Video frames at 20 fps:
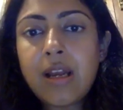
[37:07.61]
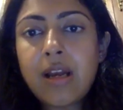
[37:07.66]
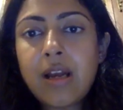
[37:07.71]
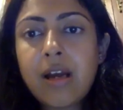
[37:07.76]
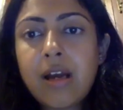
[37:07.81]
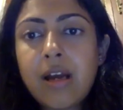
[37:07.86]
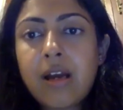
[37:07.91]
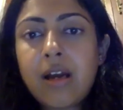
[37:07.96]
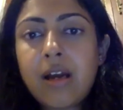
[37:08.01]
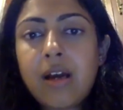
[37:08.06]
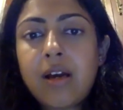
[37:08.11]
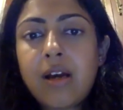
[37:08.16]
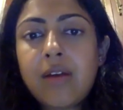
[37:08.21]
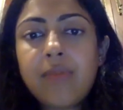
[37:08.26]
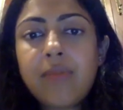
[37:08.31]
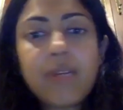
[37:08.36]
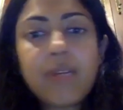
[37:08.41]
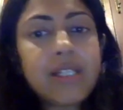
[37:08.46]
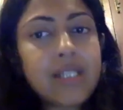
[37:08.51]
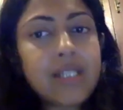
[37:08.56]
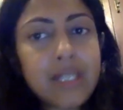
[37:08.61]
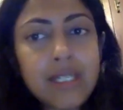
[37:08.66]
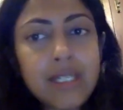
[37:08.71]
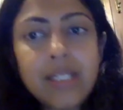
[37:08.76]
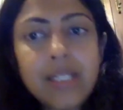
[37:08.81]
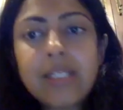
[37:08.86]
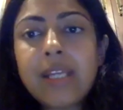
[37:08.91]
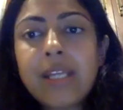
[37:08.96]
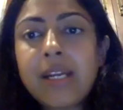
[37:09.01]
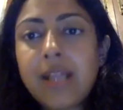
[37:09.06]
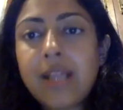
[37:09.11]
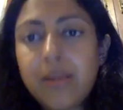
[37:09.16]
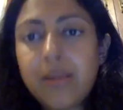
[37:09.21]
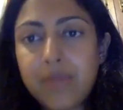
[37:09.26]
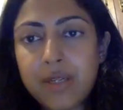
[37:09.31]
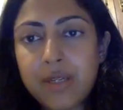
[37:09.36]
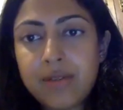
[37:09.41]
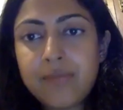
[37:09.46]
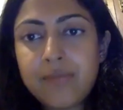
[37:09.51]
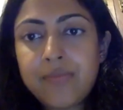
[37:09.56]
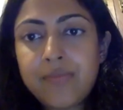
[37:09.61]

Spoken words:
but still it can happen.